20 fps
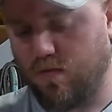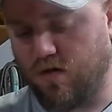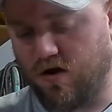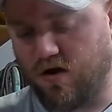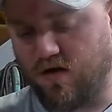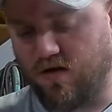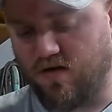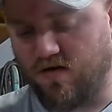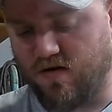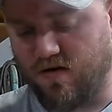
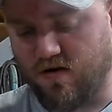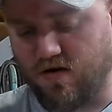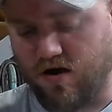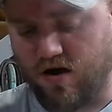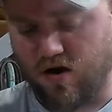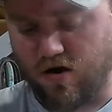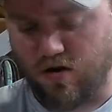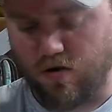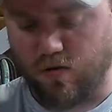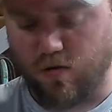I'm just going to
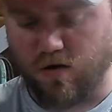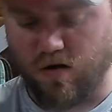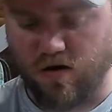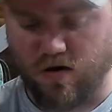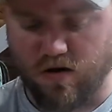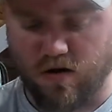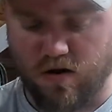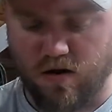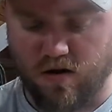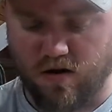tie a quick
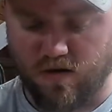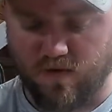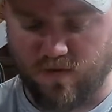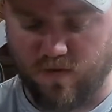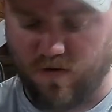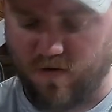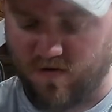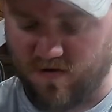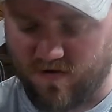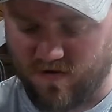knot because
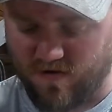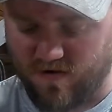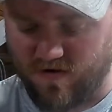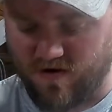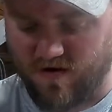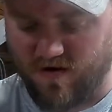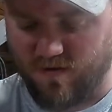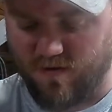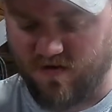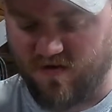we're just
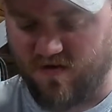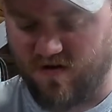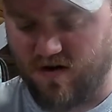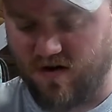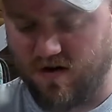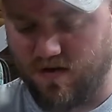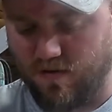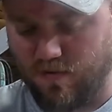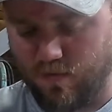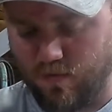
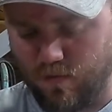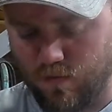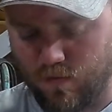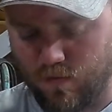demonstrating.